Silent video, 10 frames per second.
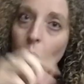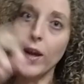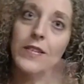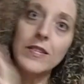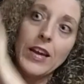
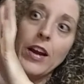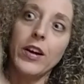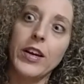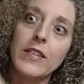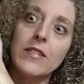quite as
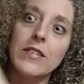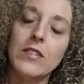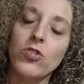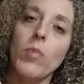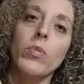scary as
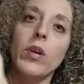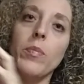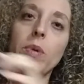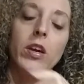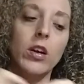this jumble
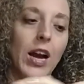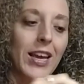up here.